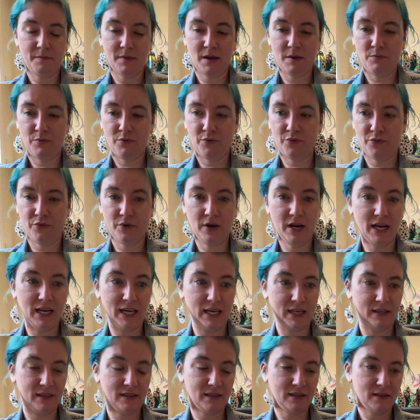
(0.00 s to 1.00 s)
my
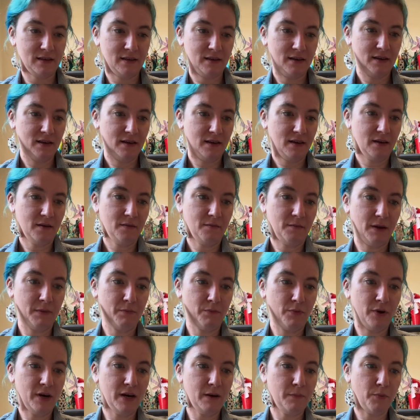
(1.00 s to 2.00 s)
pretties. My
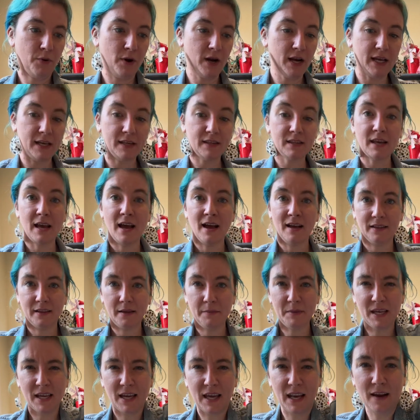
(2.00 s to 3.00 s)
pretties.
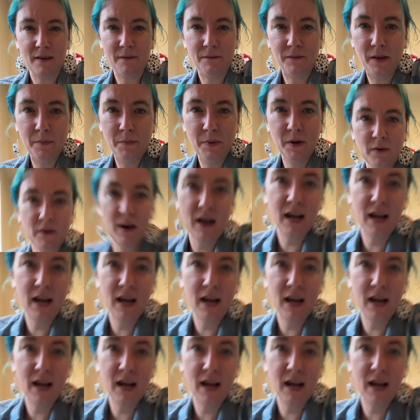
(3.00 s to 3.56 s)
Can I flip it